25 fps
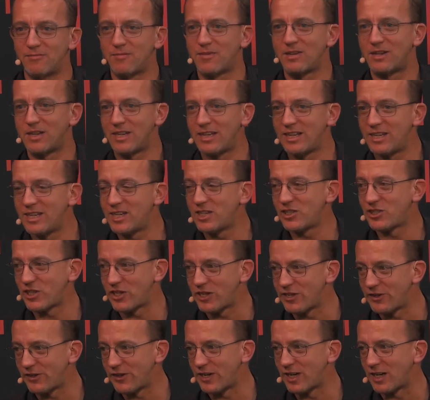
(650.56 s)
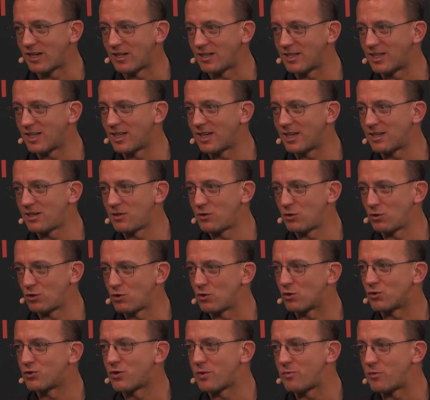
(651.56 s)
in engineering that I could
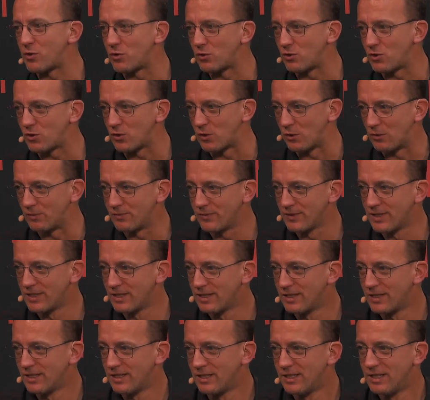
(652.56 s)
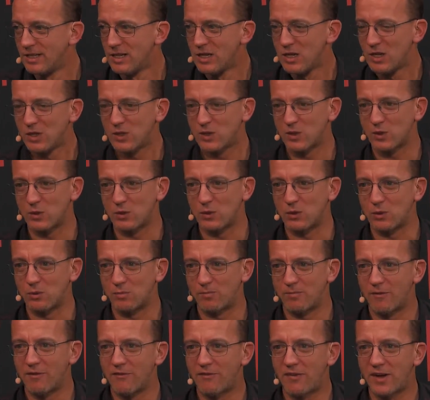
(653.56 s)
contribute to. So
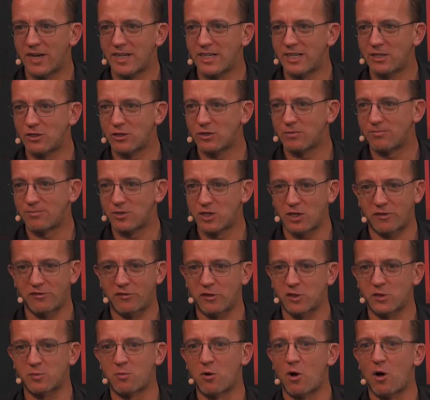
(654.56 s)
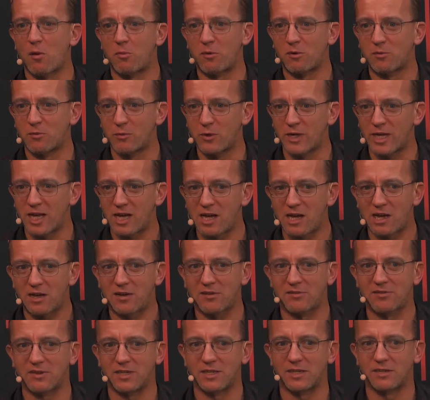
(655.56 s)
finding the toughest problem we
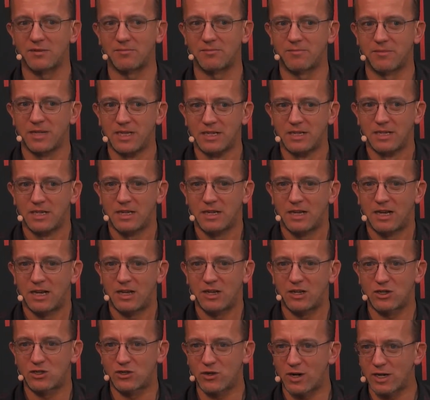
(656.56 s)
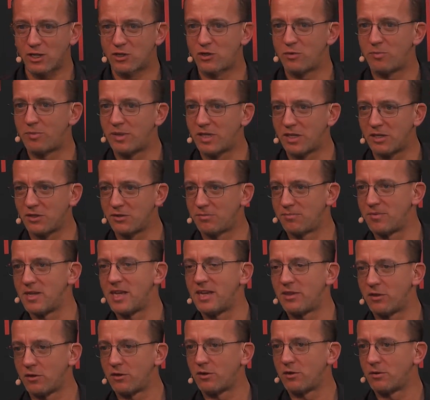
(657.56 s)
have and trying to build,
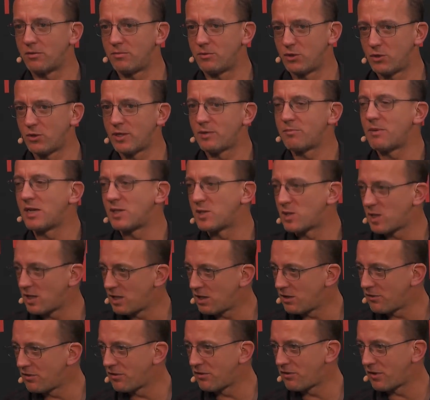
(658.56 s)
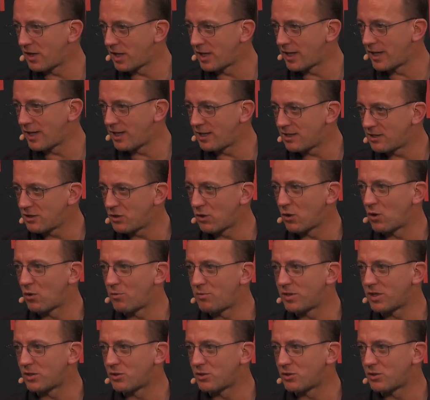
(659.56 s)
either do it myself if I can, or build